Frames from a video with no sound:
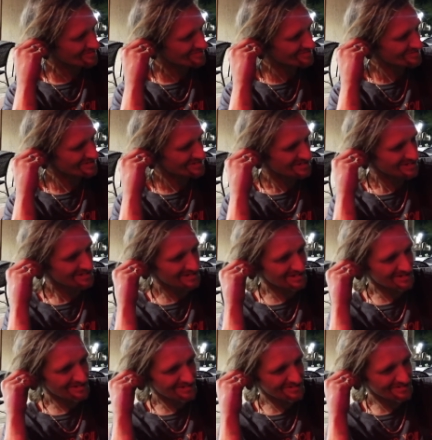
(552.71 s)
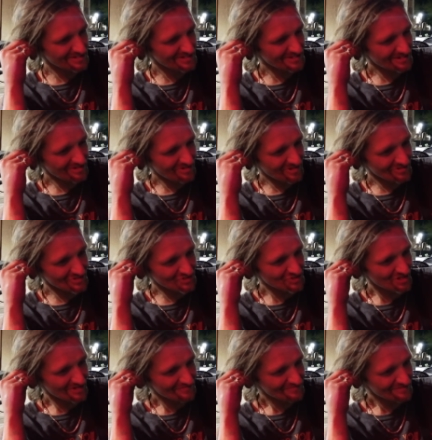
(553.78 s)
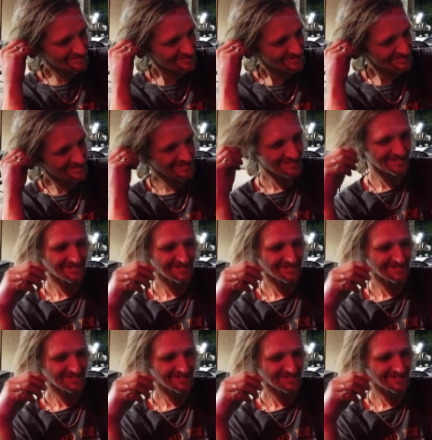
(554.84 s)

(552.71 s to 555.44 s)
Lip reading: gave me goosebumps, bro. For real, like that's cool, bro.